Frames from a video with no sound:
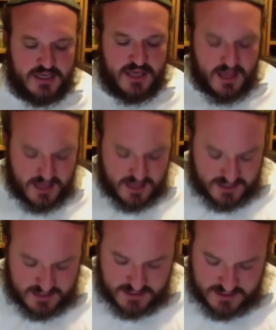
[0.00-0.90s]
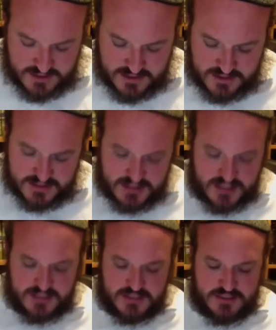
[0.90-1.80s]
I
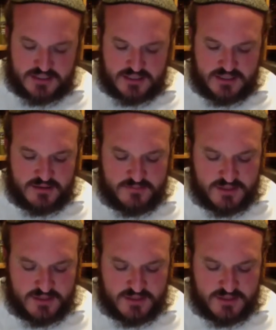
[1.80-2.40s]
da da dum.